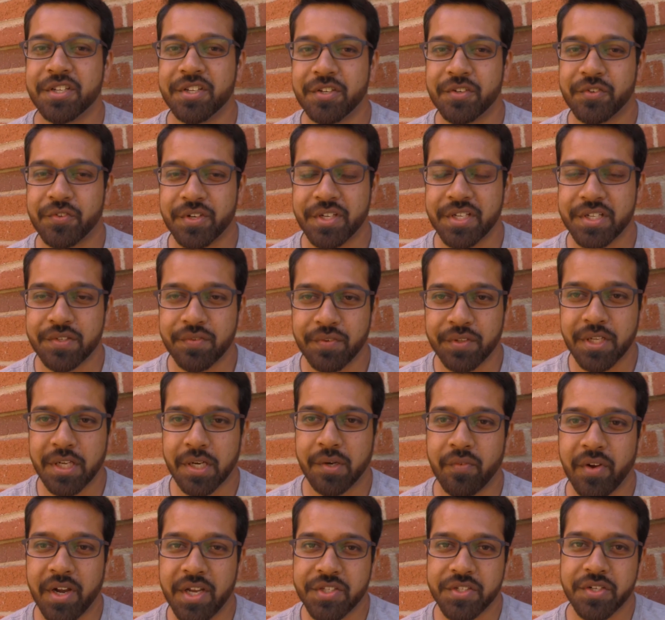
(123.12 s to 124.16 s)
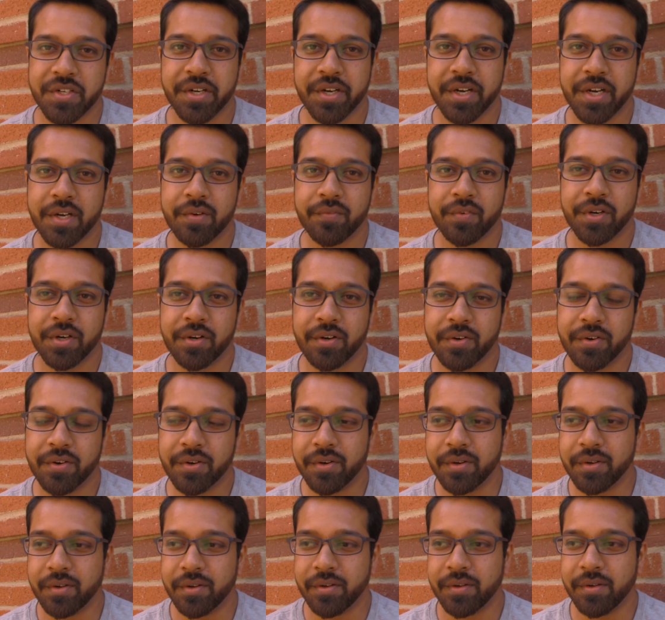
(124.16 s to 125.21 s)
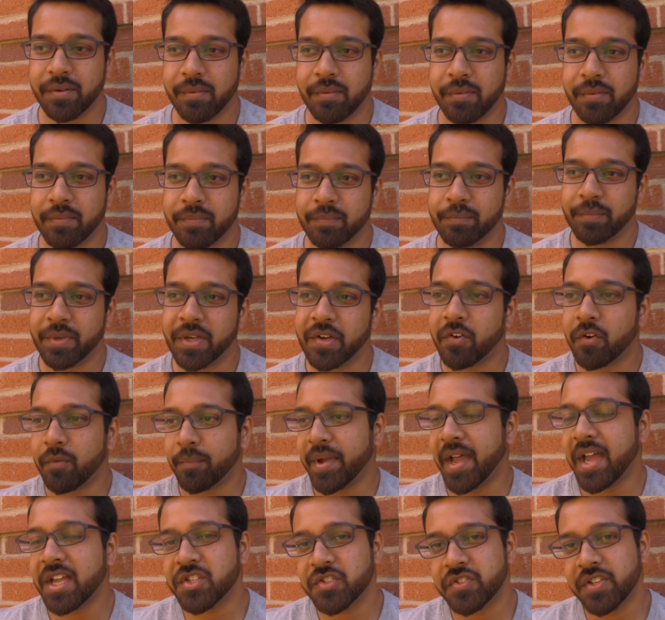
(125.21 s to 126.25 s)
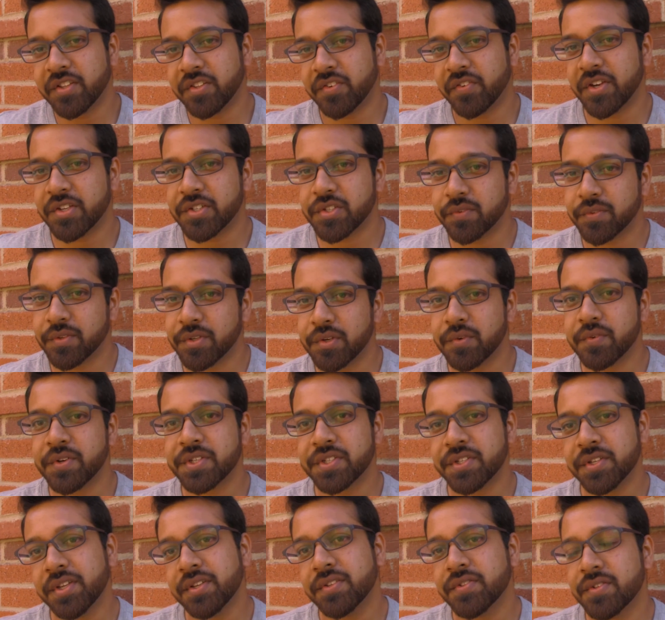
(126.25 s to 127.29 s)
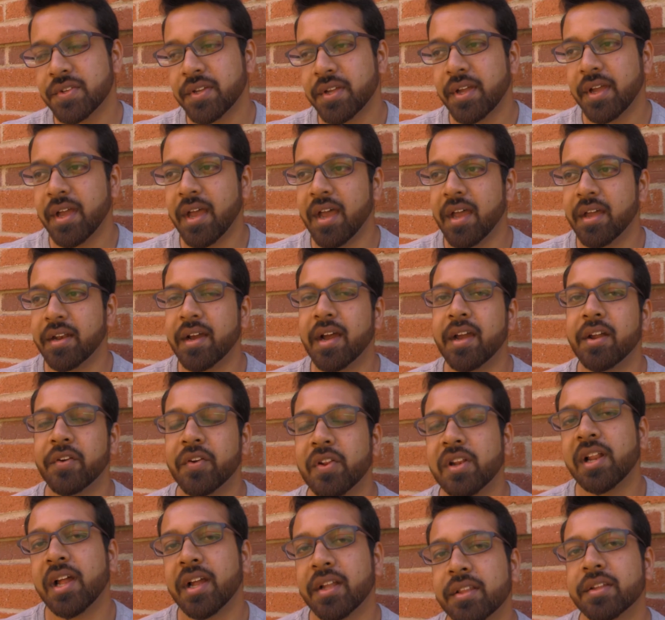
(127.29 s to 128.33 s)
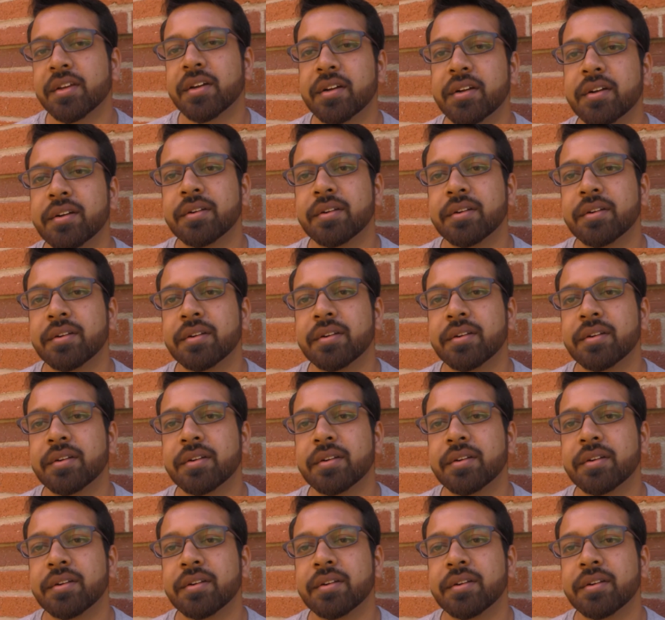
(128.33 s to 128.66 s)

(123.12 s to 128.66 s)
interest with advisor here were uh, big of a match than the rest of the universities, and, and I really like the. Uh,